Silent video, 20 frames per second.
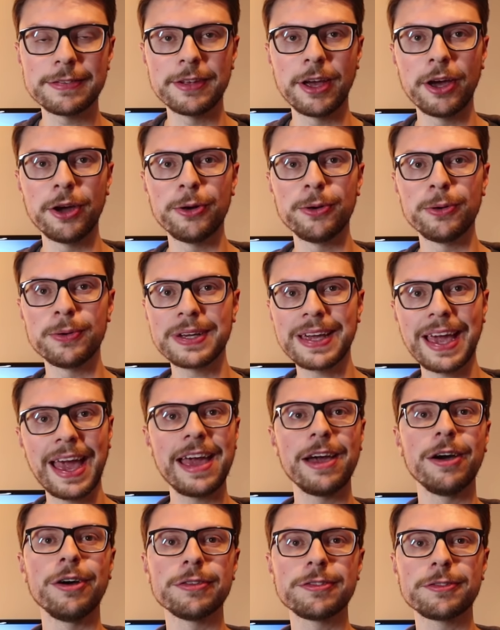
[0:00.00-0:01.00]
no
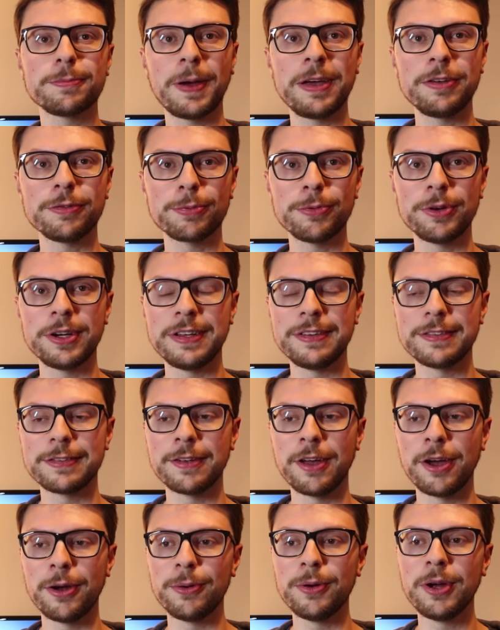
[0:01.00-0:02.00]
Chaos Space Marines,
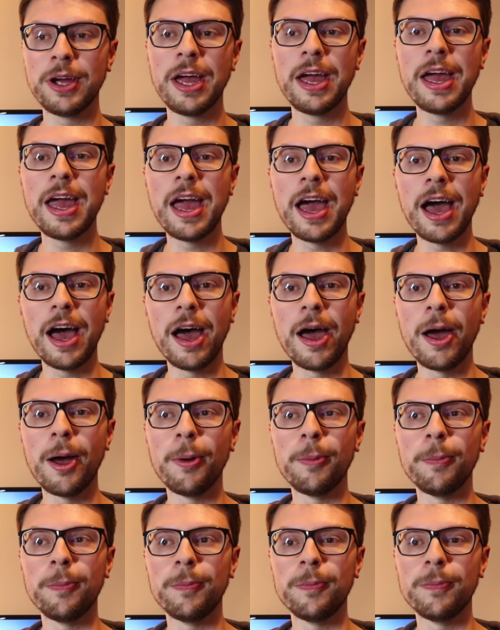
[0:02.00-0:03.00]
no
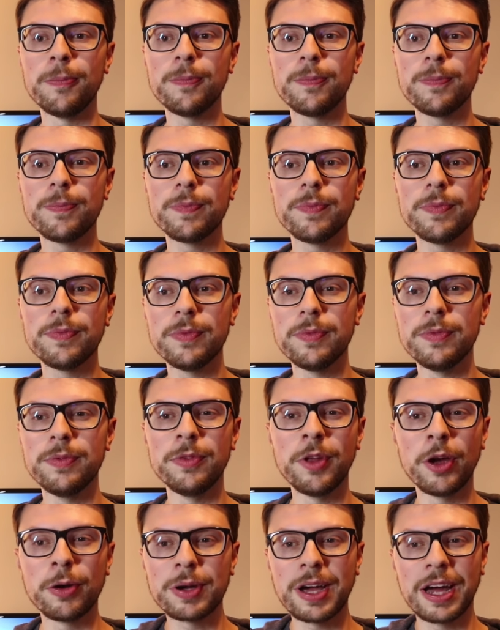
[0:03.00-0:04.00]

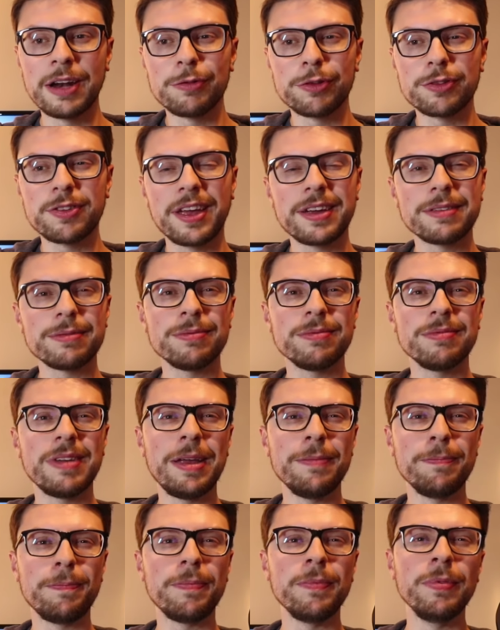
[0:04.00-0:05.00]
kind of just like
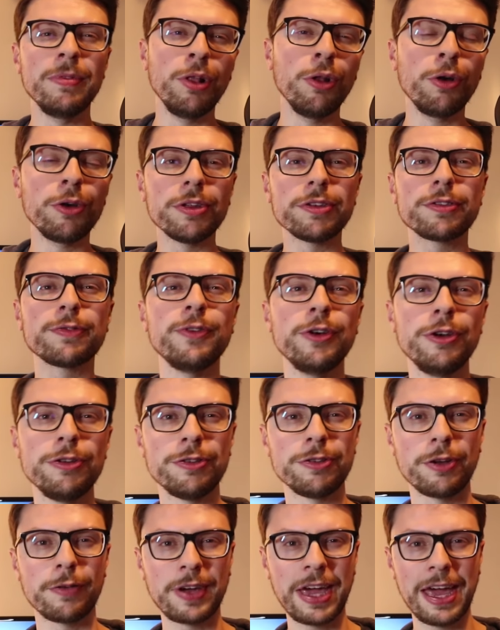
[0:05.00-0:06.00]
Loyalist
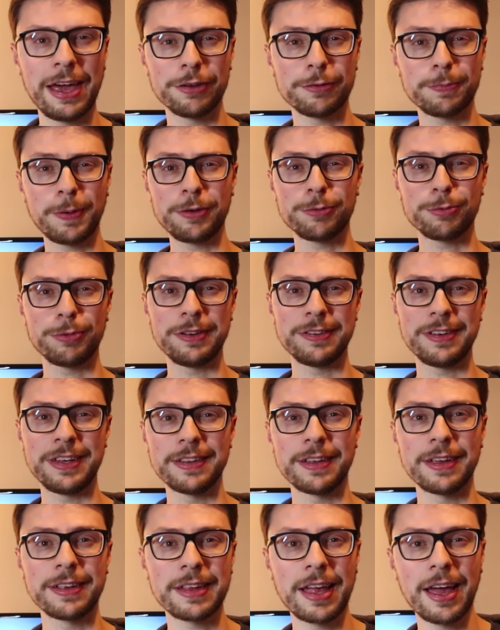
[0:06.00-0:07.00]
versions of Chaos Space Marines
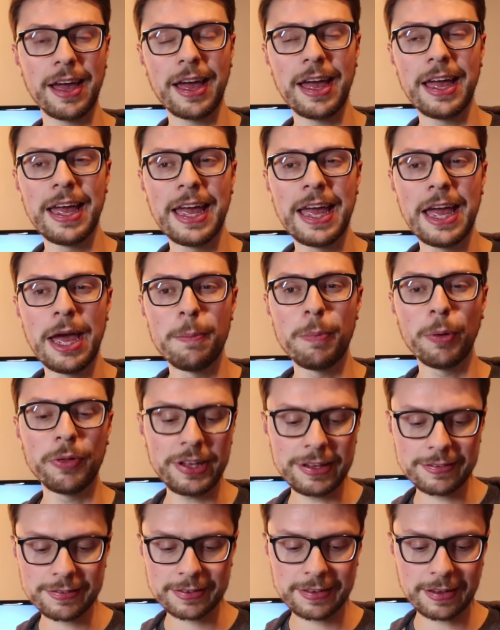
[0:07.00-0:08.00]
either. But
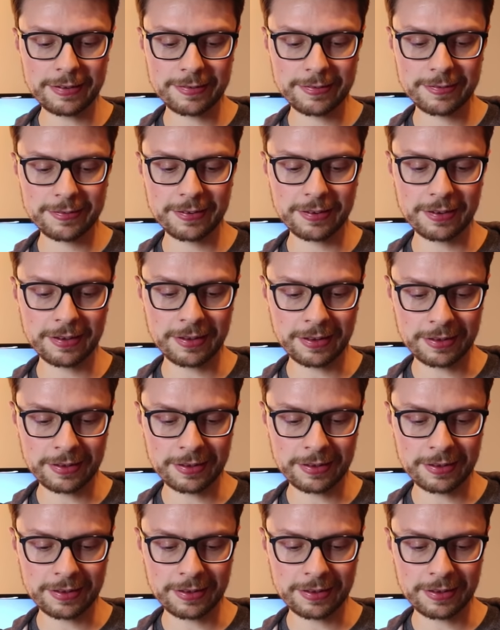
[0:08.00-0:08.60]
this